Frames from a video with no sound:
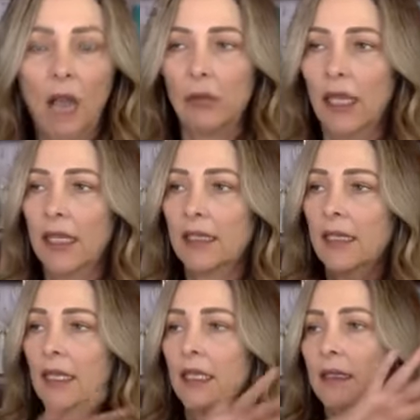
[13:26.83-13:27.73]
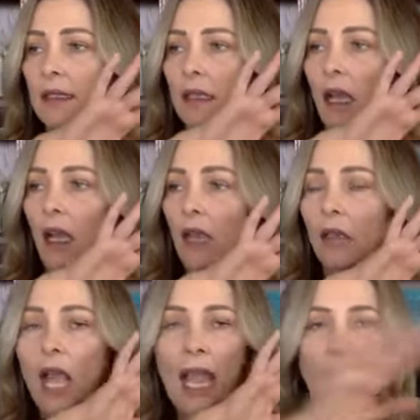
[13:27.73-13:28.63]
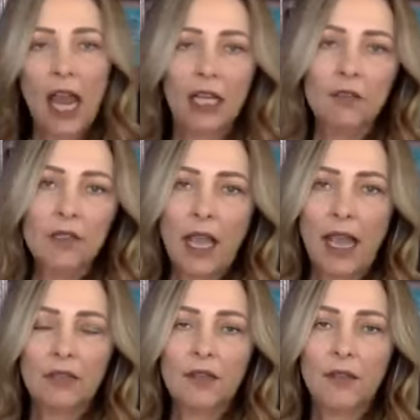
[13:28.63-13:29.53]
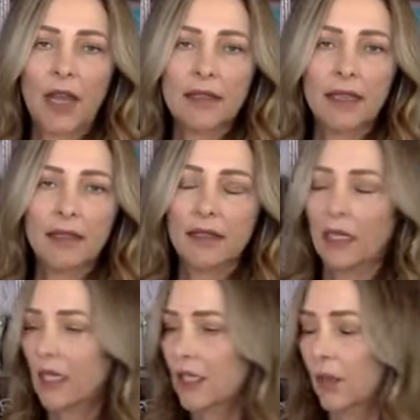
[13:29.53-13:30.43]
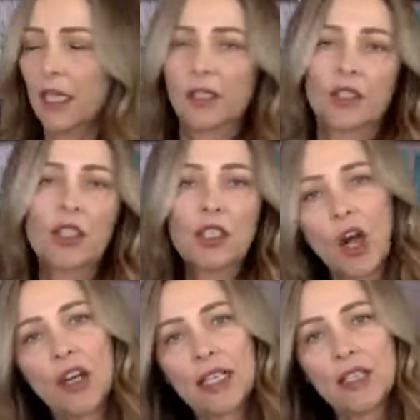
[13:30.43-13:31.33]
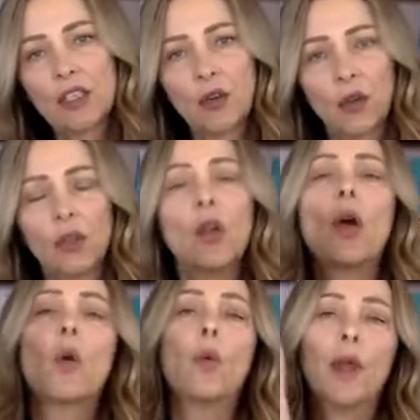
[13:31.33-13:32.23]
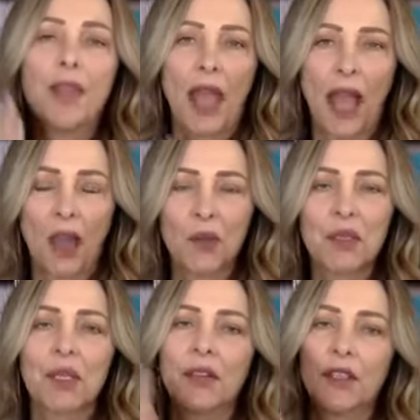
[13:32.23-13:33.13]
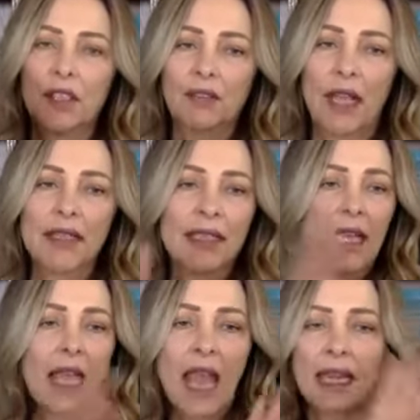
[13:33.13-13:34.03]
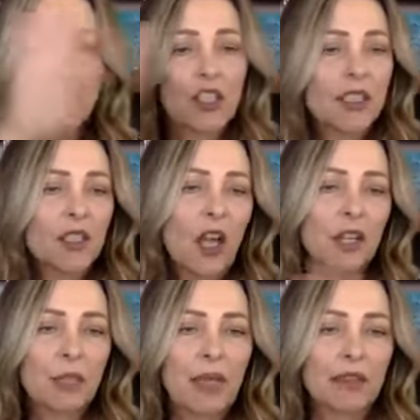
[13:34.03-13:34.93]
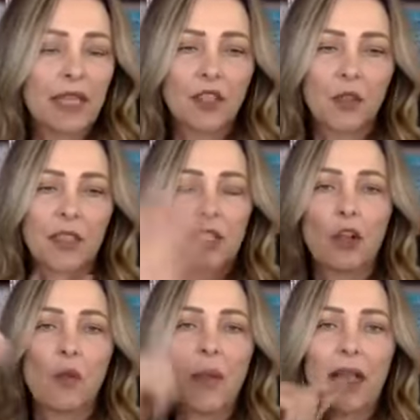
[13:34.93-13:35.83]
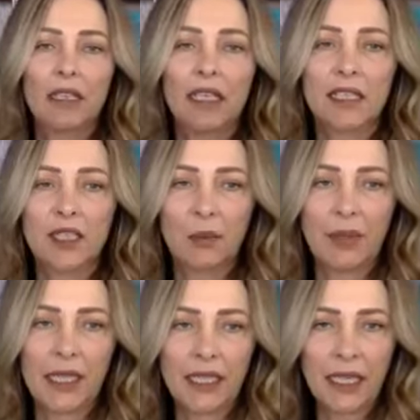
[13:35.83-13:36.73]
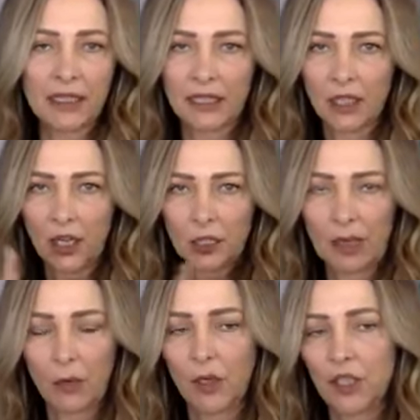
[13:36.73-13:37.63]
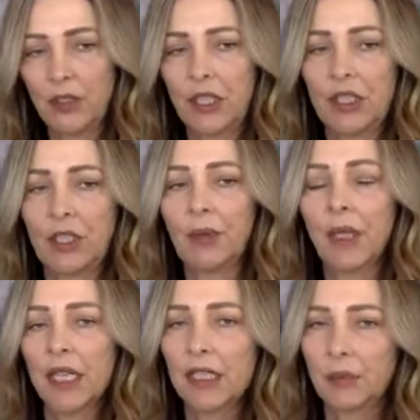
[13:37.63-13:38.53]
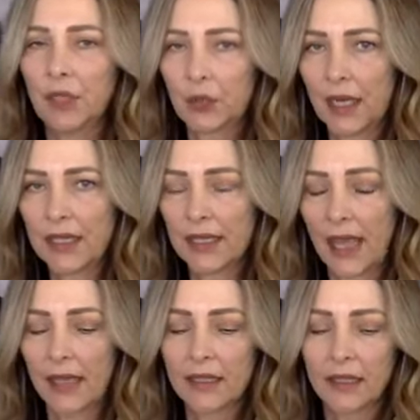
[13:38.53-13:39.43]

is out of devices, so kids are starting school without their device. And I just talked about that, Julie, so go back and listen to the beginning, because I talked about what you can do to address that